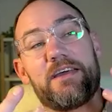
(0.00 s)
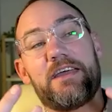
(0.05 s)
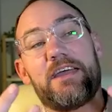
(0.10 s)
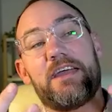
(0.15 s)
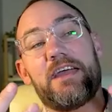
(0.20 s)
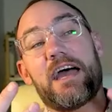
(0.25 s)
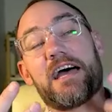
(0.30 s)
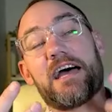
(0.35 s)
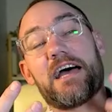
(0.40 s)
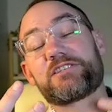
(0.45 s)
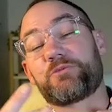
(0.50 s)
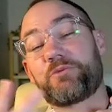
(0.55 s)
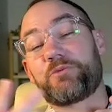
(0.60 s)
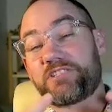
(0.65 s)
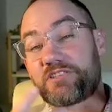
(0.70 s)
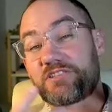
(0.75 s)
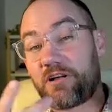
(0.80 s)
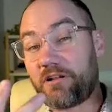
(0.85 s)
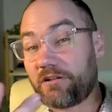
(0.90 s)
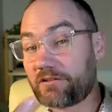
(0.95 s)
as a
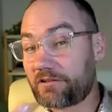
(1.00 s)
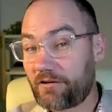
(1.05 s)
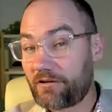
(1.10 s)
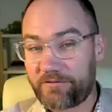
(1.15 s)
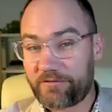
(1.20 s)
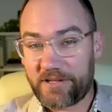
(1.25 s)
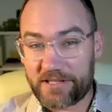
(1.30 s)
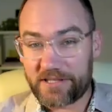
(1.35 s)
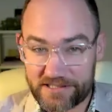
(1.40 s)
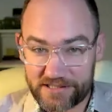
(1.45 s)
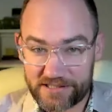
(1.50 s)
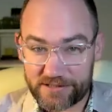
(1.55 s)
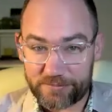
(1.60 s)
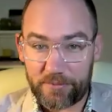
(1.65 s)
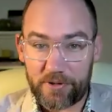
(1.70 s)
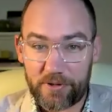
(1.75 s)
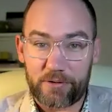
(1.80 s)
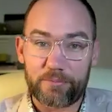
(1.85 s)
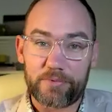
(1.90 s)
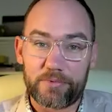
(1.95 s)
result of this
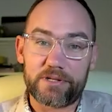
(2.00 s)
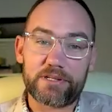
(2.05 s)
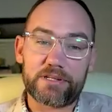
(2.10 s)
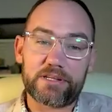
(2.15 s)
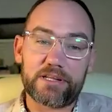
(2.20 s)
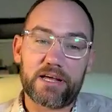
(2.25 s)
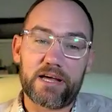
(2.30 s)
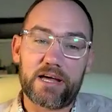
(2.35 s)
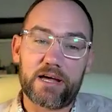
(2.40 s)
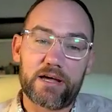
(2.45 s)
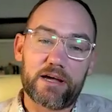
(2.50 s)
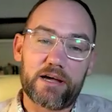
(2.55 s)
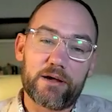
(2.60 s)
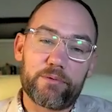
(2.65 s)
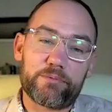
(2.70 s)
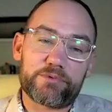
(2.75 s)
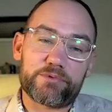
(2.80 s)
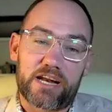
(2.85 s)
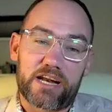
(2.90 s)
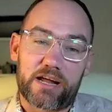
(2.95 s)
experiment,
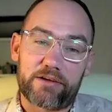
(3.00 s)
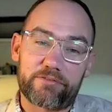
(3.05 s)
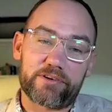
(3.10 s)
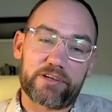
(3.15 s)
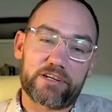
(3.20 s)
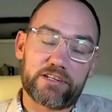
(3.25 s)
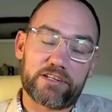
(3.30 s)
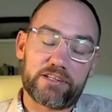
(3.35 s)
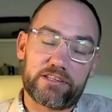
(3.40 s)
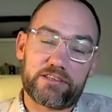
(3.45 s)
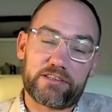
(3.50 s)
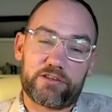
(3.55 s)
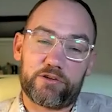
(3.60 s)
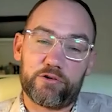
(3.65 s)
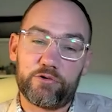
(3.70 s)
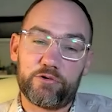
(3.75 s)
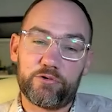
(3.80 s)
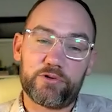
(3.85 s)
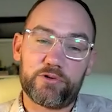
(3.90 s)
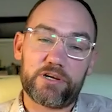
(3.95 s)
South Africa
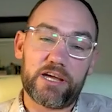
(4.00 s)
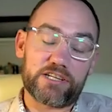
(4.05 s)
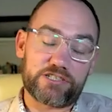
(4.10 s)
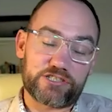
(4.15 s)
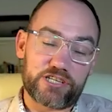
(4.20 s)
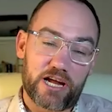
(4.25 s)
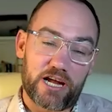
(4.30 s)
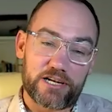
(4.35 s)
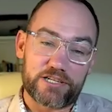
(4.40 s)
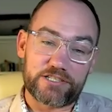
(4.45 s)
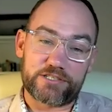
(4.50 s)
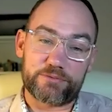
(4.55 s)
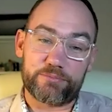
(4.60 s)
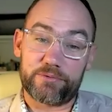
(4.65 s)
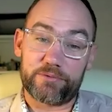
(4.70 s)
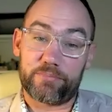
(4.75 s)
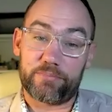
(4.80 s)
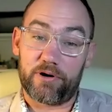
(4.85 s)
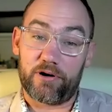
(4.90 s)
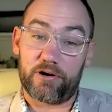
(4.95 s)
do get challenged a
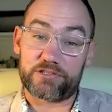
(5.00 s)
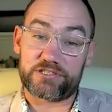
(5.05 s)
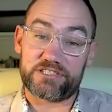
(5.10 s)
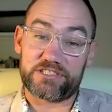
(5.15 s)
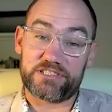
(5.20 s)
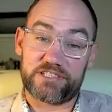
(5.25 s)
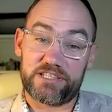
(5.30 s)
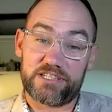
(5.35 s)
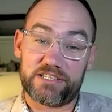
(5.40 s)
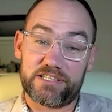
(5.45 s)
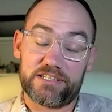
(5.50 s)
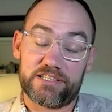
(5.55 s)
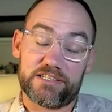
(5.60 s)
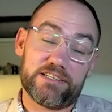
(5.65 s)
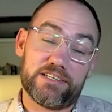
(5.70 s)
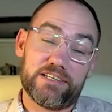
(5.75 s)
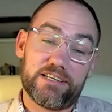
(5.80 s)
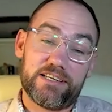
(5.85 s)
bit by Argentina,